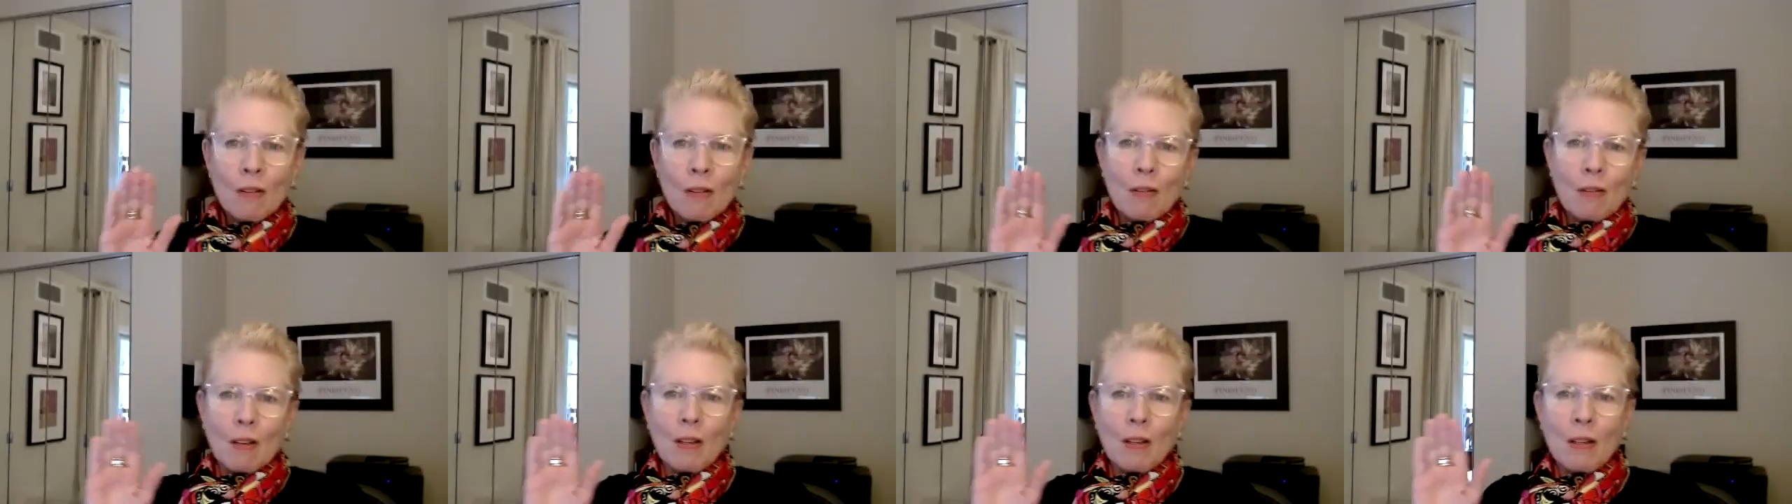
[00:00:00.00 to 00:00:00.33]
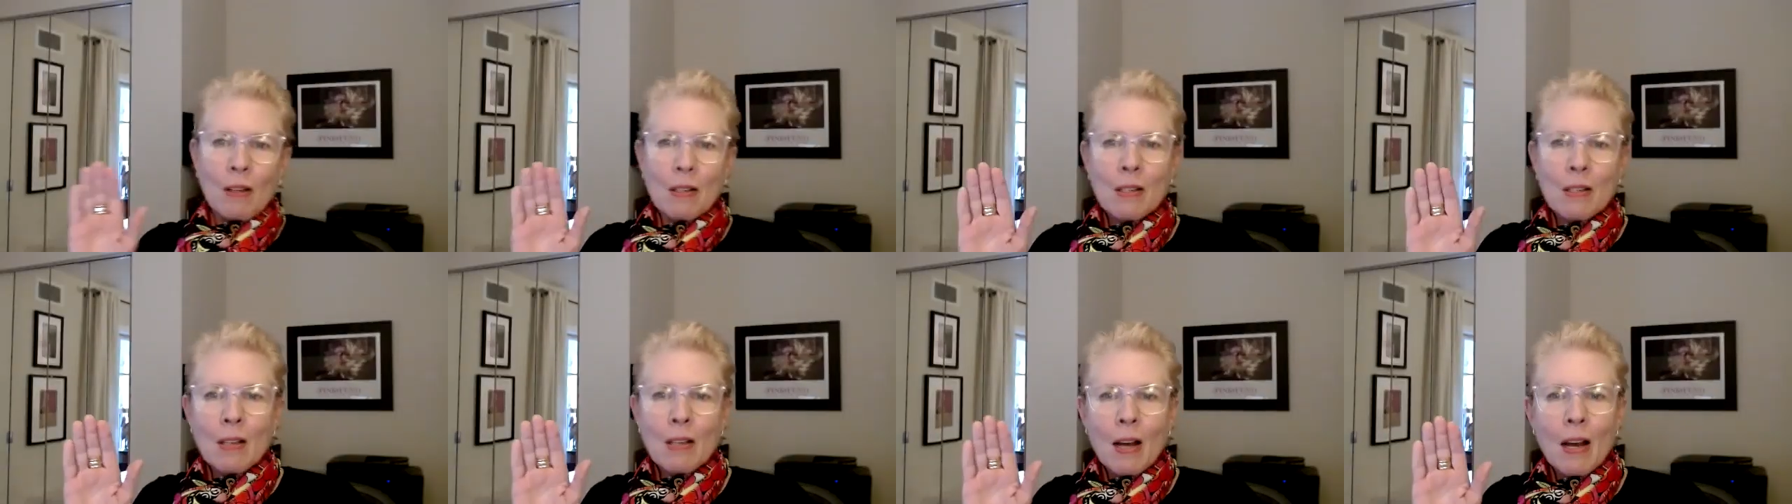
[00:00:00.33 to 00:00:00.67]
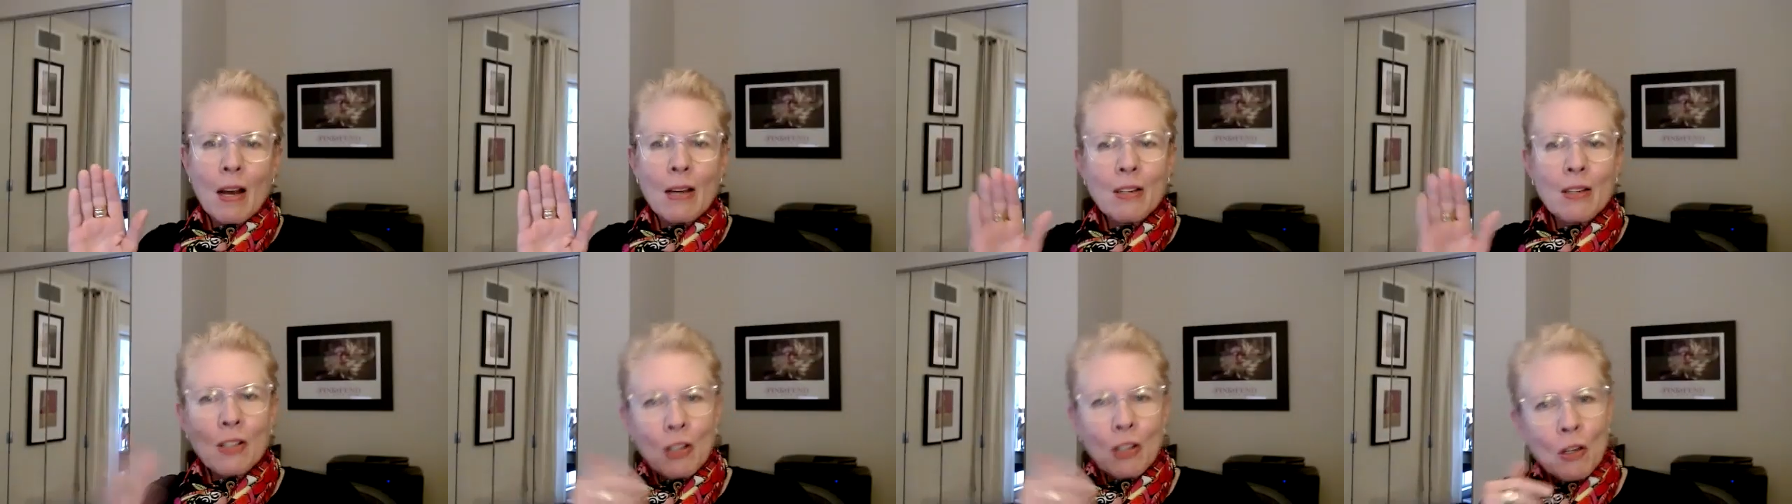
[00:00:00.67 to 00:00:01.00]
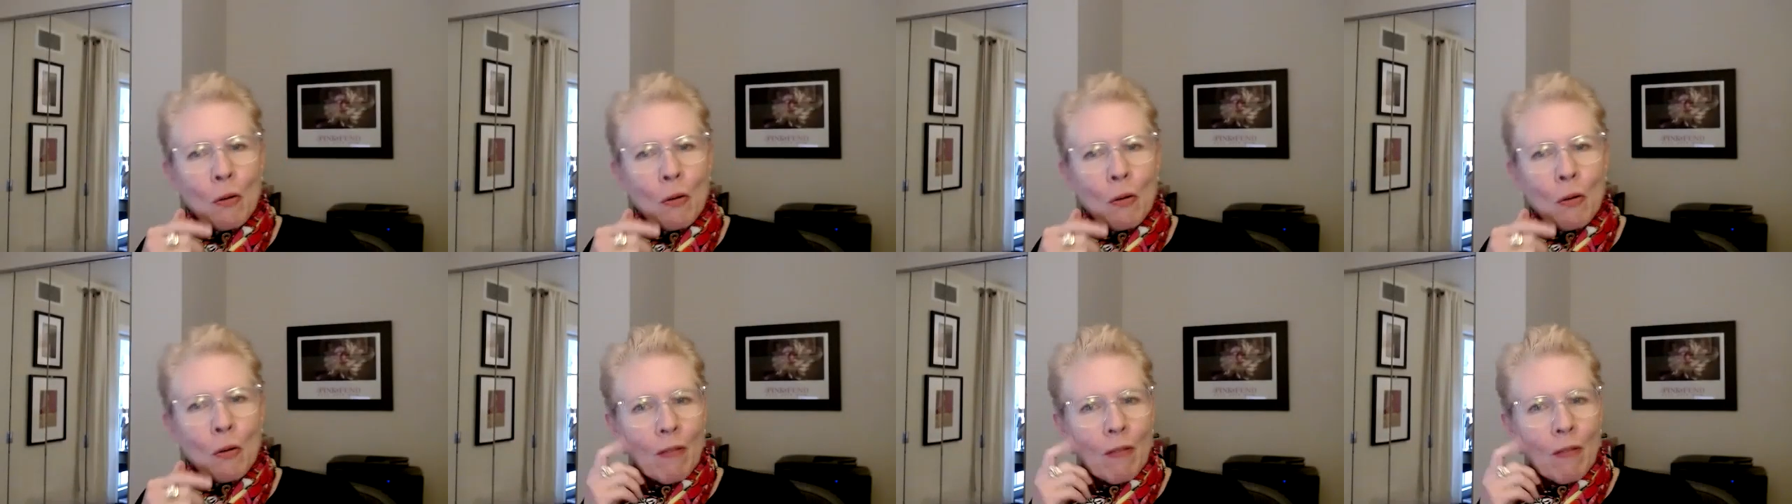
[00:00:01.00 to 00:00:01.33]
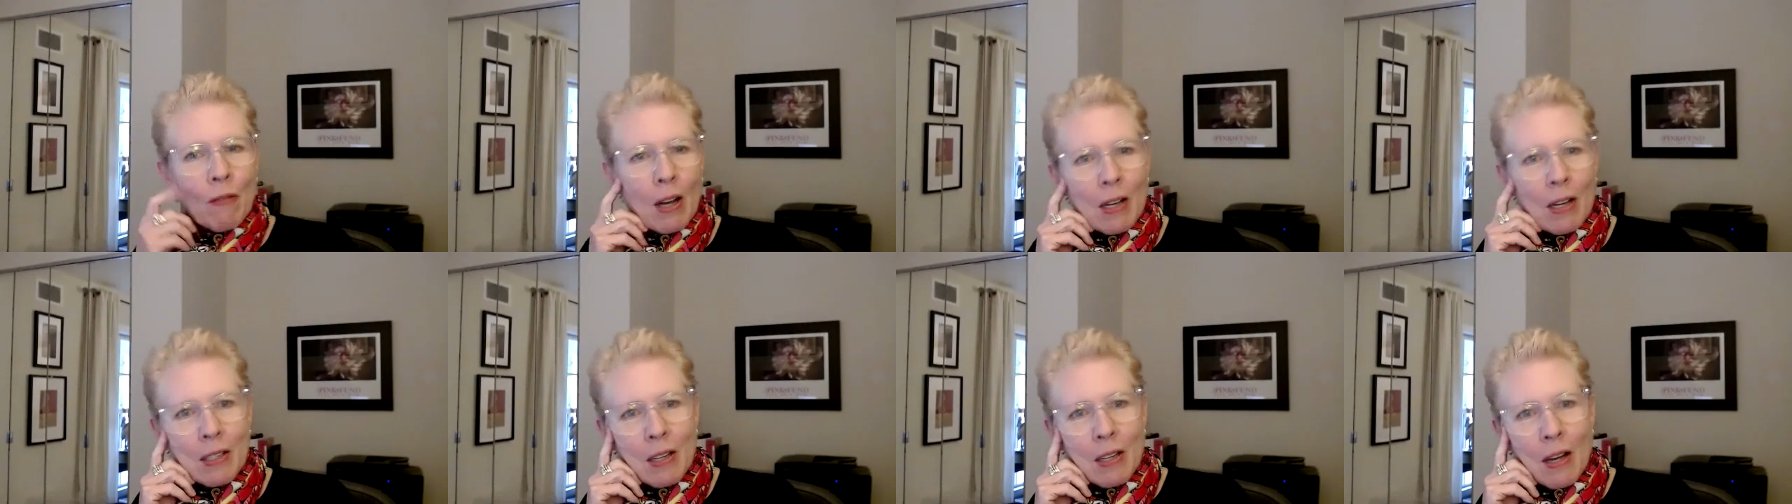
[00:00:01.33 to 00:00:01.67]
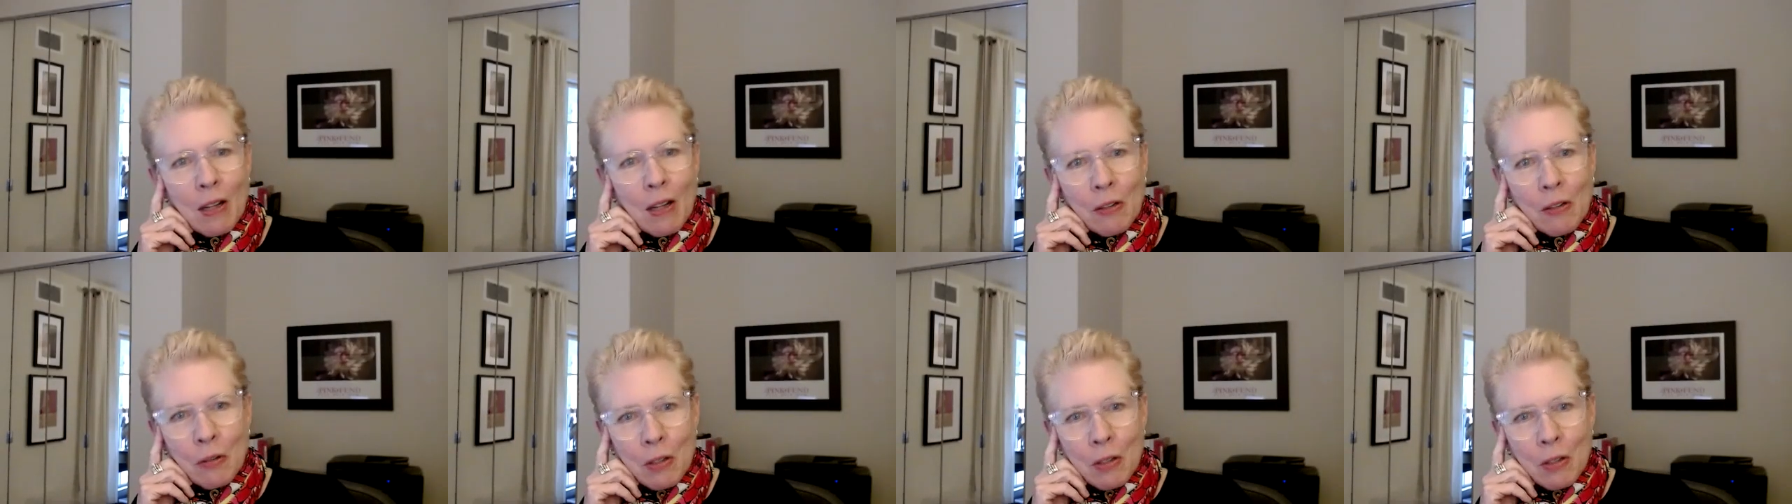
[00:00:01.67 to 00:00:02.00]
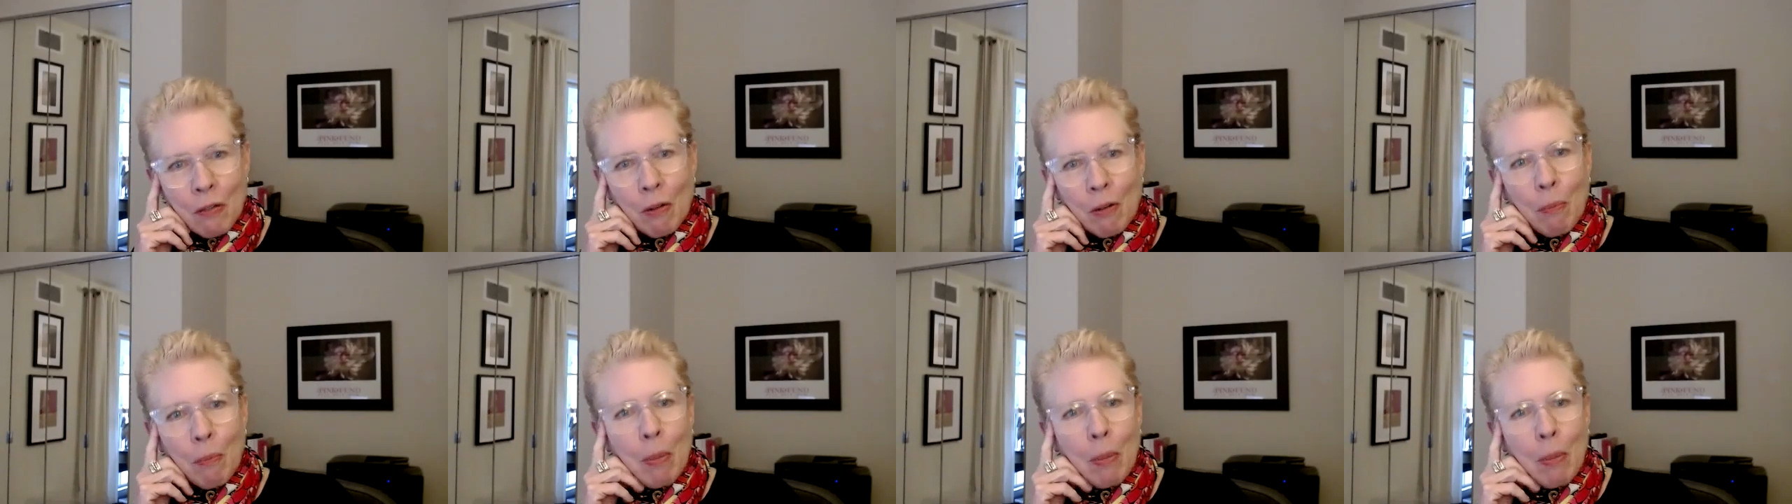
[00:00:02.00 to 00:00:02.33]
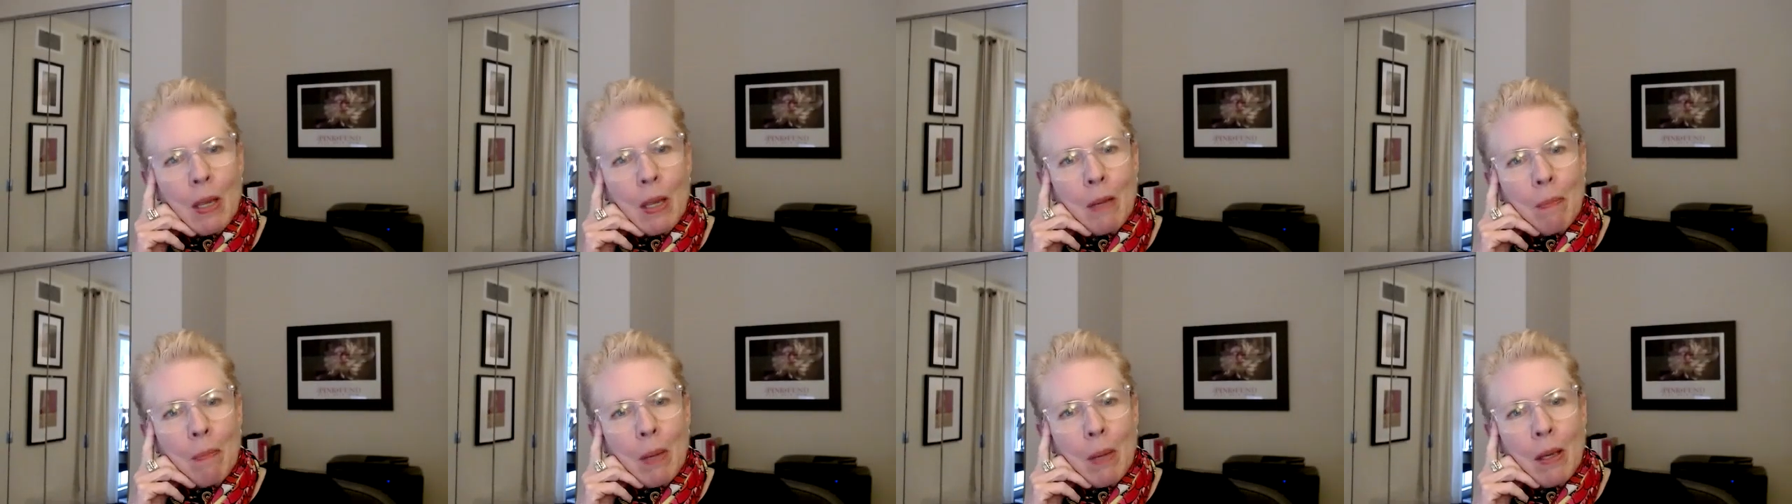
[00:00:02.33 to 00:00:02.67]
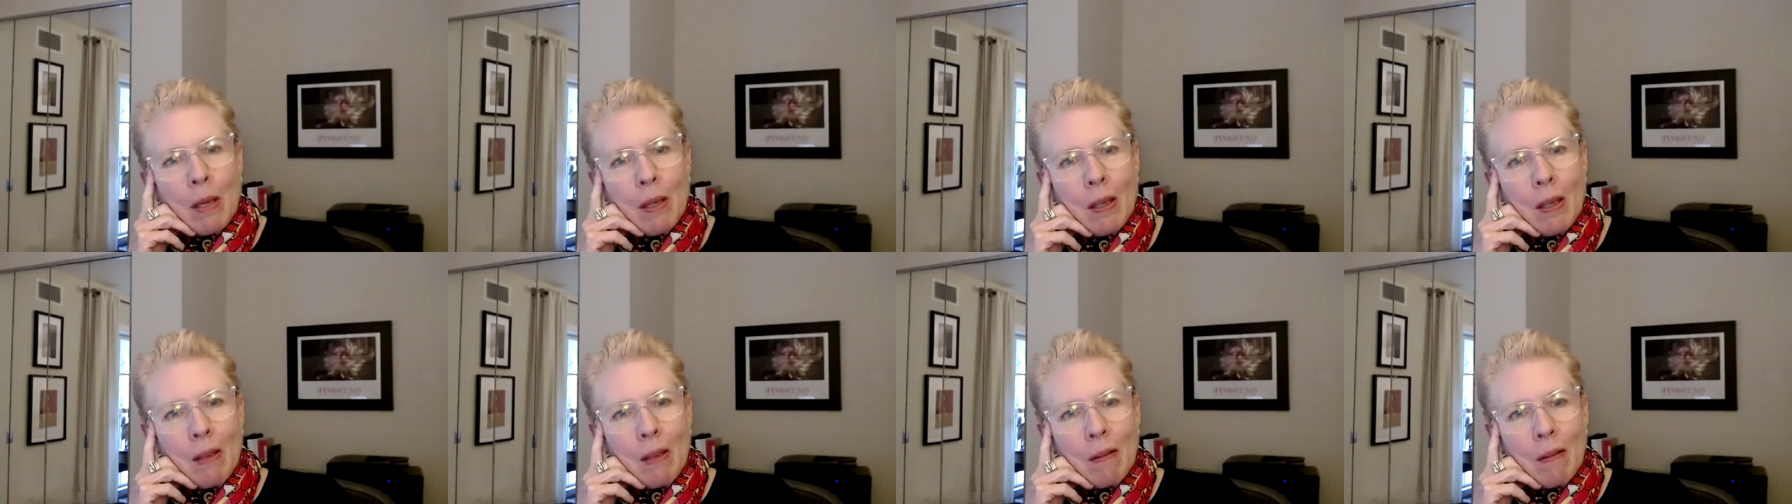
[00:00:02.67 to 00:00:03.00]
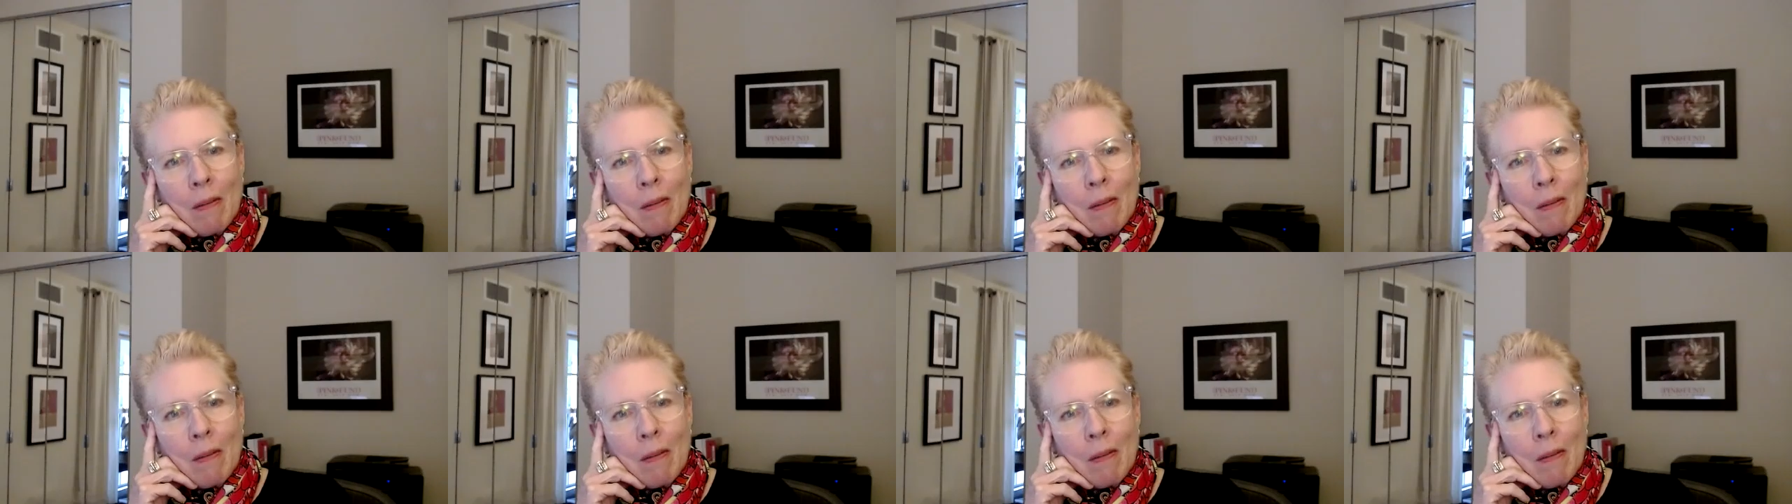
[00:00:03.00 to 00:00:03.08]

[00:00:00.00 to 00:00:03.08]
an aside, do you have a high tolerance for pain, Becky?